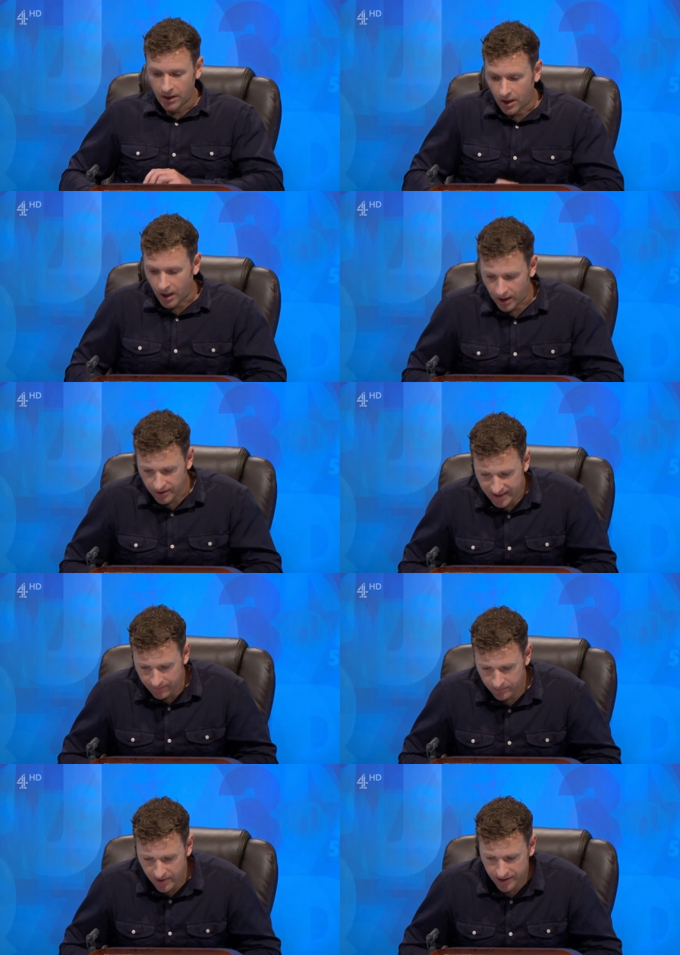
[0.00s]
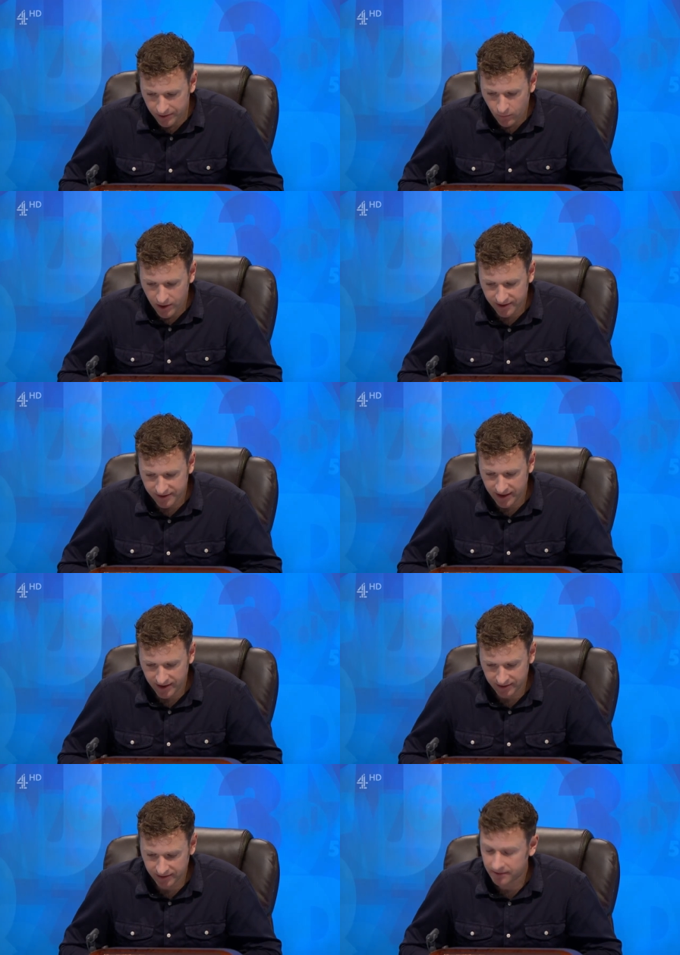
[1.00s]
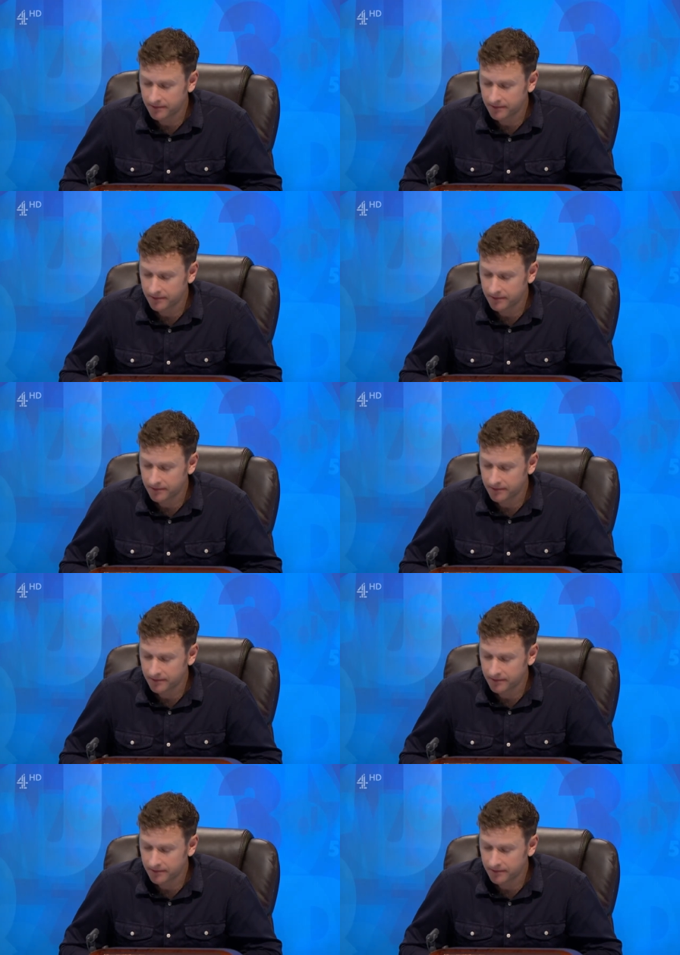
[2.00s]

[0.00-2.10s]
Uh, 7 minus 1 is 6.